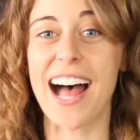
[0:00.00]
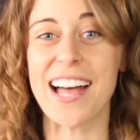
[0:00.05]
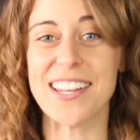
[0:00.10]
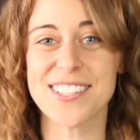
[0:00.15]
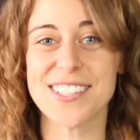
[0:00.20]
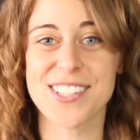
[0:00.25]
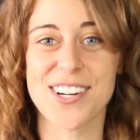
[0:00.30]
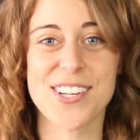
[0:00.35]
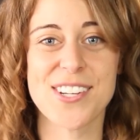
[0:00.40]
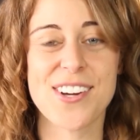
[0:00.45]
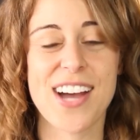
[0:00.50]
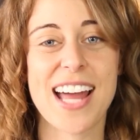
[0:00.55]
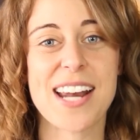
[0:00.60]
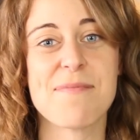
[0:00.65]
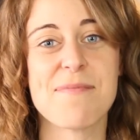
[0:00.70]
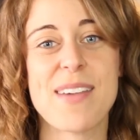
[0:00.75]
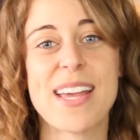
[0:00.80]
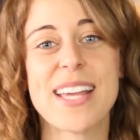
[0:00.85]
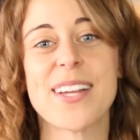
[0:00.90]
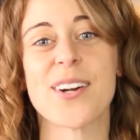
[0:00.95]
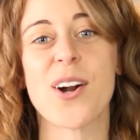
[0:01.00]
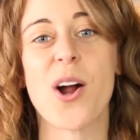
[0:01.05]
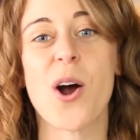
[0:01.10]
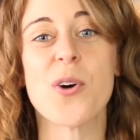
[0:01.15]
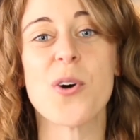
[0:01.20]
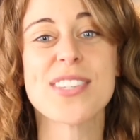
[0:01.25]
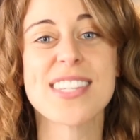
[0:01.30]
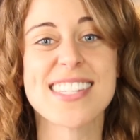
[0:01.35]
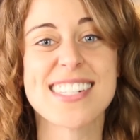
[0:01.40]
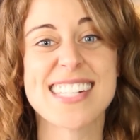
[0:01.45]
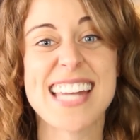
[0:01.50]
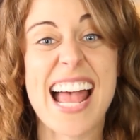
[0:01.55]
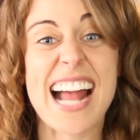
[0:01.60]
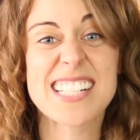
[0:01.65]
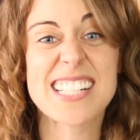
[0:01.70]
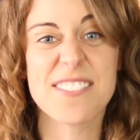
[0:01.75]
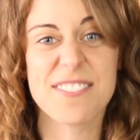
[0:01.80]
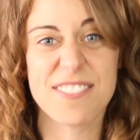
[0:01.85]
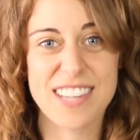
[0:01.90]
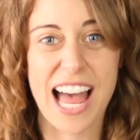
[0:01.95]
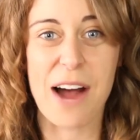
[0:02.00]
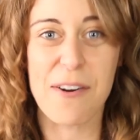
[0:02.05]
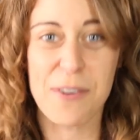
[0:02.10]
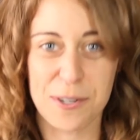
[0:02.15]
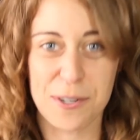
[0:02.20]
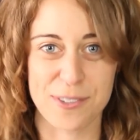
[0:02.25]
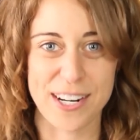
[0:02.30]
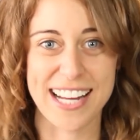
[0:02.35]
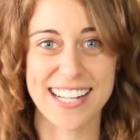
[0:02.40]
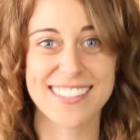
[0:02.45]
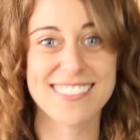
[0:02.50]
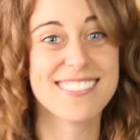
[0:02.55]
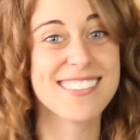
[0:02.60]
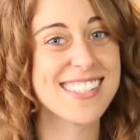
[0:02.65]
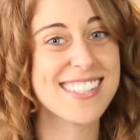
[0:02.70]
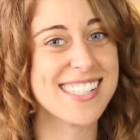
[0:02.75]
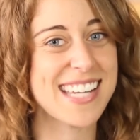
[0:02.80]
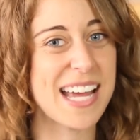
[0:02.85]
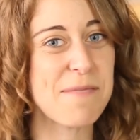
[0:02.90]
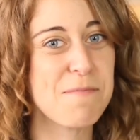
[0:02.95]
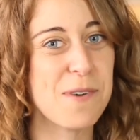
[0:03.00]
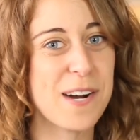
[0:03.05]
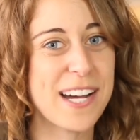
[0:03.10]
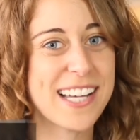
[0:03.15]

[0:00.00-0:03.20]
I'll show you how to make your own stacked flower ring. Step